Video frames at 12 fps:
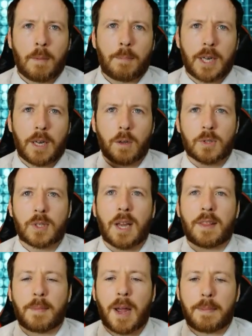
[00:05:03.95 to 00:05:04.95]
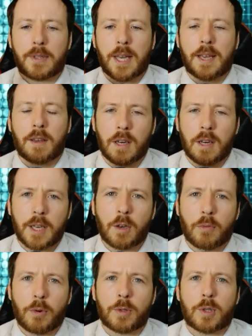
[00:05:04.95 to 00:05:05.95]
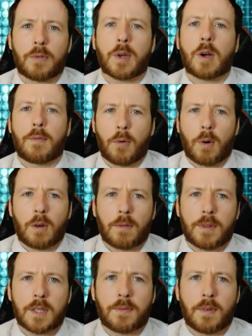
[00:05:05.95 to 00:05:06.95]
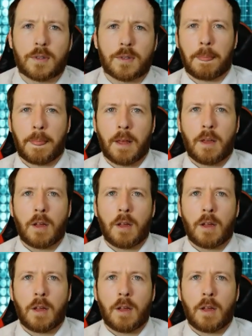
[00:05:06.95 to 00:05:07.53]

but it looks like they might be taking a legal route to recover all of these funds.